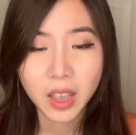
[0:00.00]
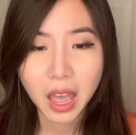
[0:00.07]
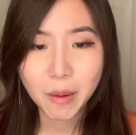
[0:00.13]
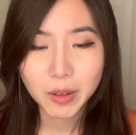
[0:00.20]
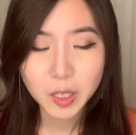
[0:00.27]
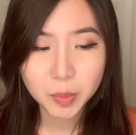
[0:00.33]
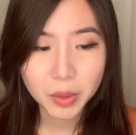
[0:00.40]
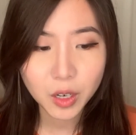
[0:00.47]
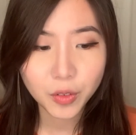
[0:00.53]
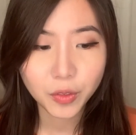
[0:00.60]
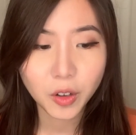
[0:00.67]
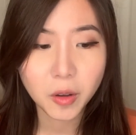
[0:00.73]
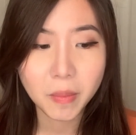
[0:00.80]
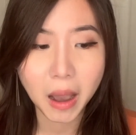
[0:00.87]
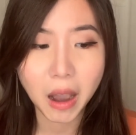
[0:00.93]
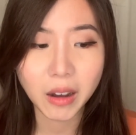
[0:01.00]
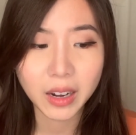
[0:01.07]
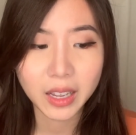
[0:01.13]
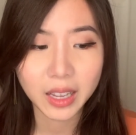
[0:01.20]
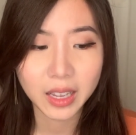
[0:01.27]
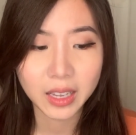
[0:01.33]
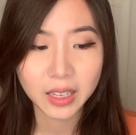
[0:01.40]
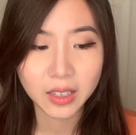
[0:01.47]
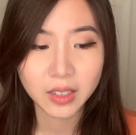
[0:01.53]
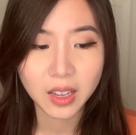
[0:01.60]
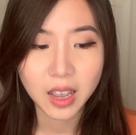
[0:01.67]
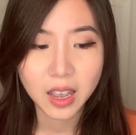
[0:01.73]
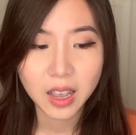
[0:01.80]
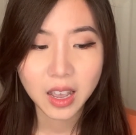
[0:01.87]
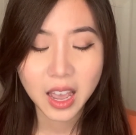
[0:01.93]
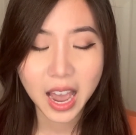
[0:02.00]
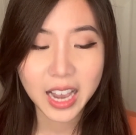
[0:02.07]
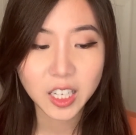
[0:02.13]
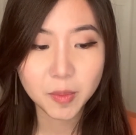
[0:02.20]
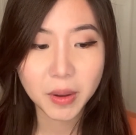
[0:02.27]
And what's beautiful about it is as